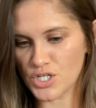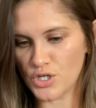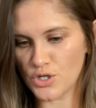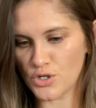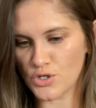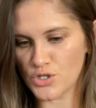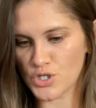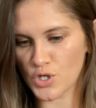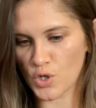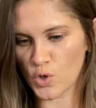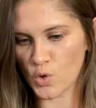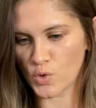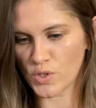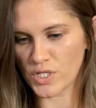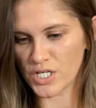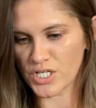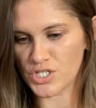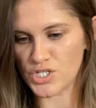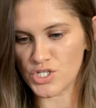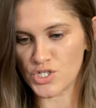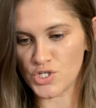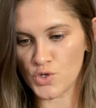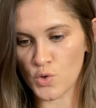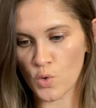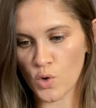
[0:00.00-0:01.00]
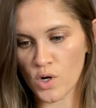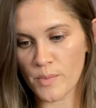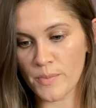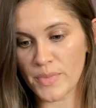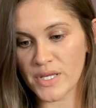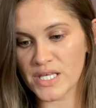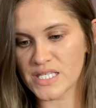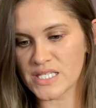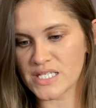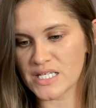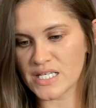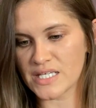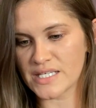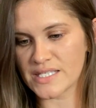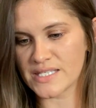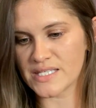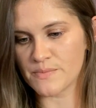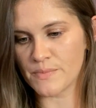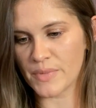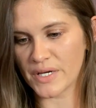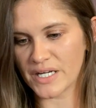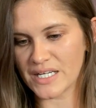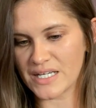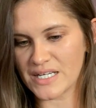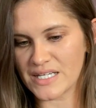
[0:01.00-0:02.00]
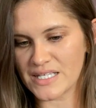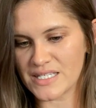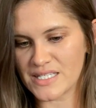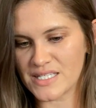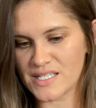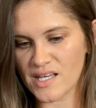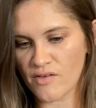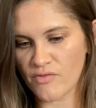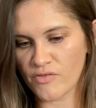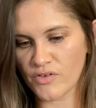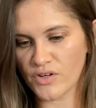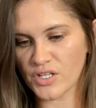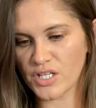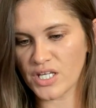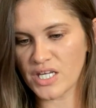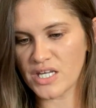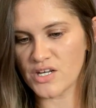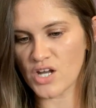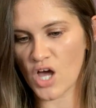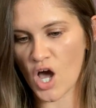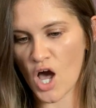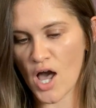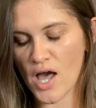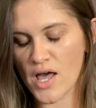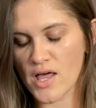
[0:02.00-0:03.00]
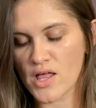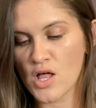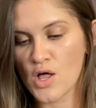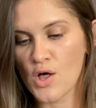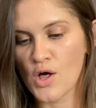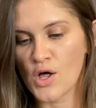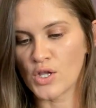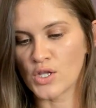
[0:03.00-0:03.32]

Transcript: You're told it's your business, but it is definitely not.